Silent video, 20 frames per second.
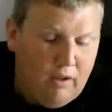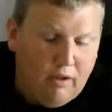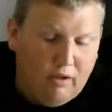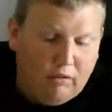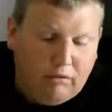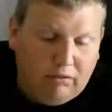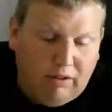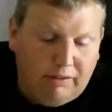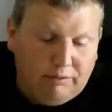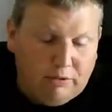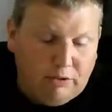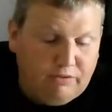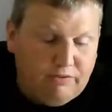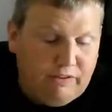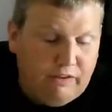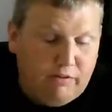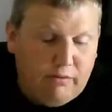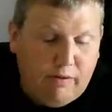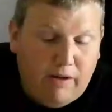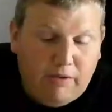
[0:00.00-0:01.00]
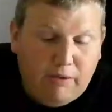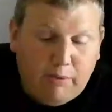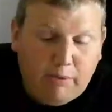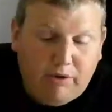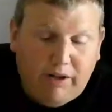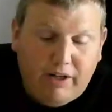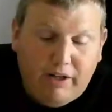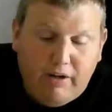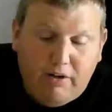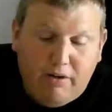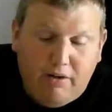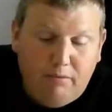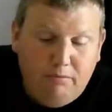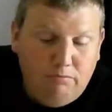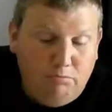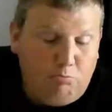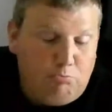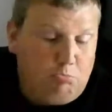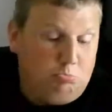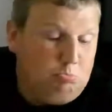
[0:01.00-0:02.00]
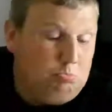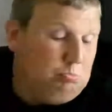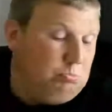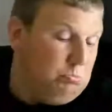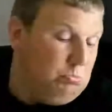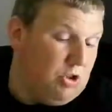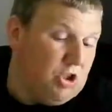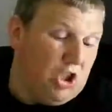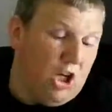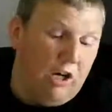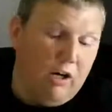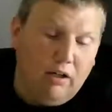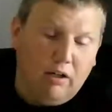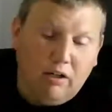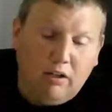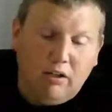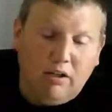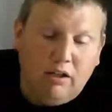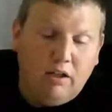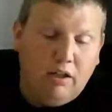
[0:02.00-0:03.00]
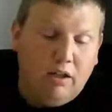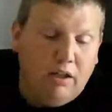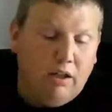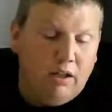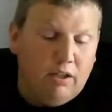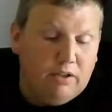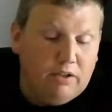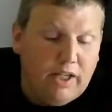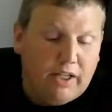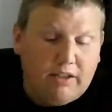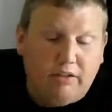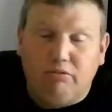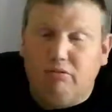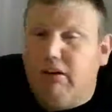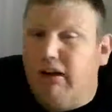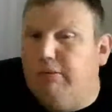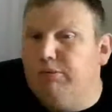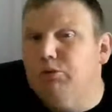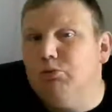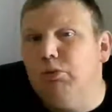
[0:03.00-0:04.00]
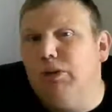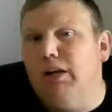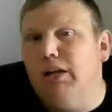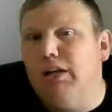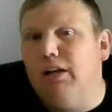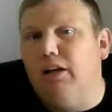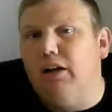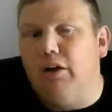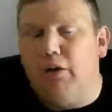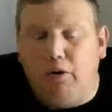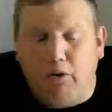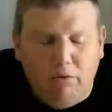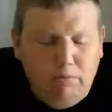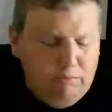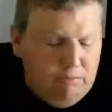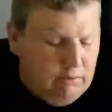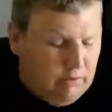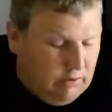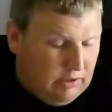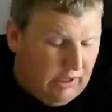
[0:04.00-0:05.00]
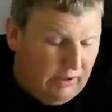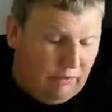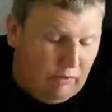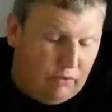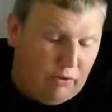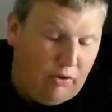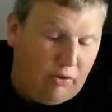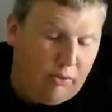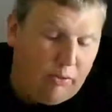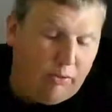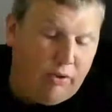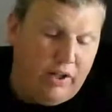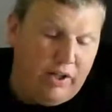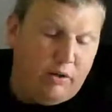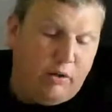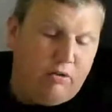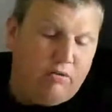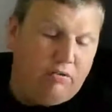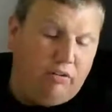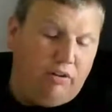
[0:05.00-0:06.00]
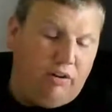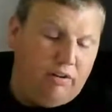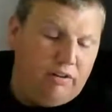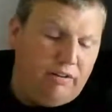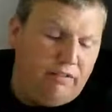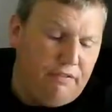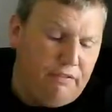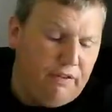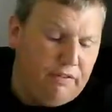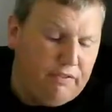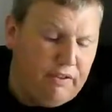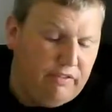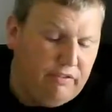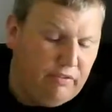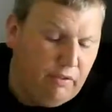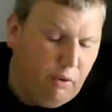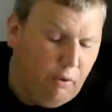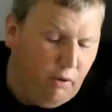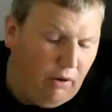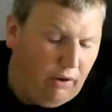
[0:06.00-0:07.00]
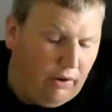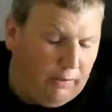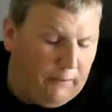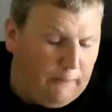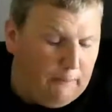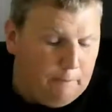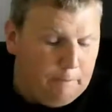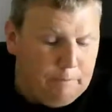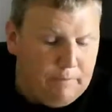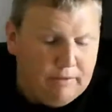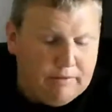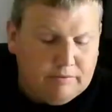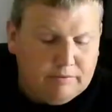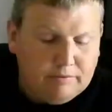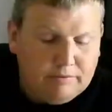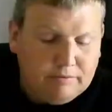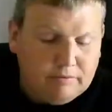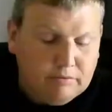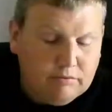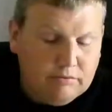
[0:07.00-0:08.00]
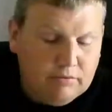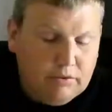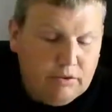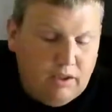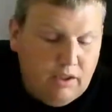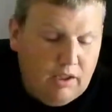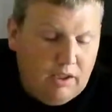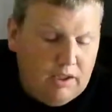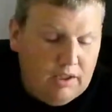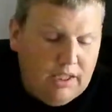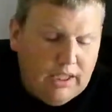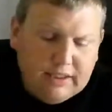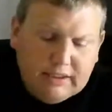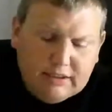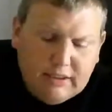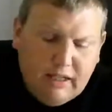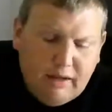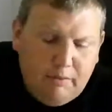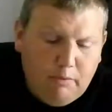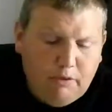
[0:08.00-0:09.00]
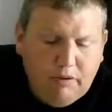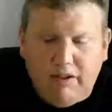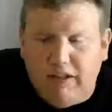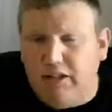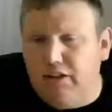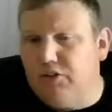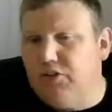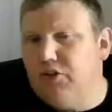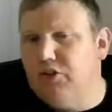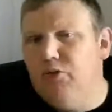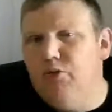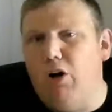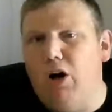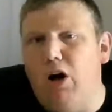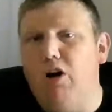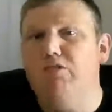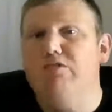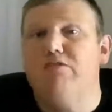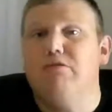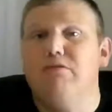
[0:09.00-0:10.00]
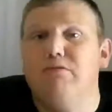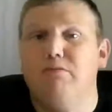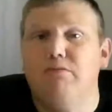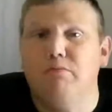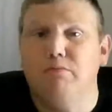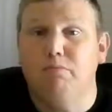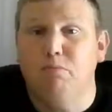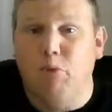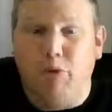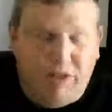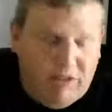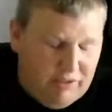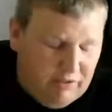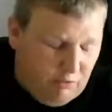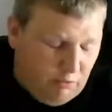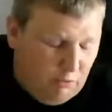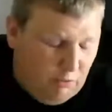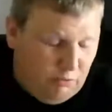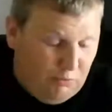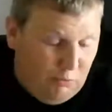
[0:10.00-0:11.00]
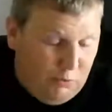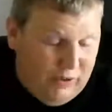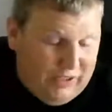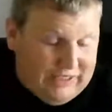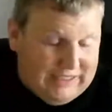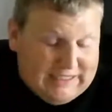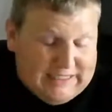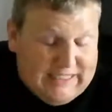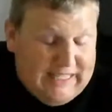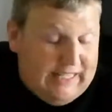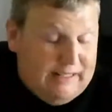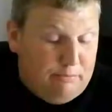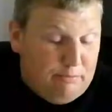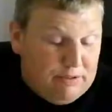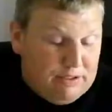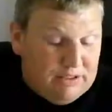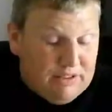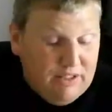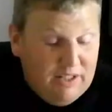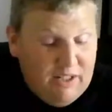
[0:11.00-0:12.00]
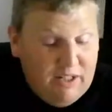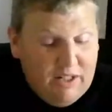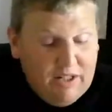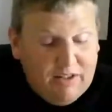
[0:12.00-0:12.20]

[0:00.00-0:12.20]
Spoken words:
Rams are favored by 3 at home. Sure. Take the Rams winning at home, covering the 3 and over on the 54. Next up, again, two winless teams.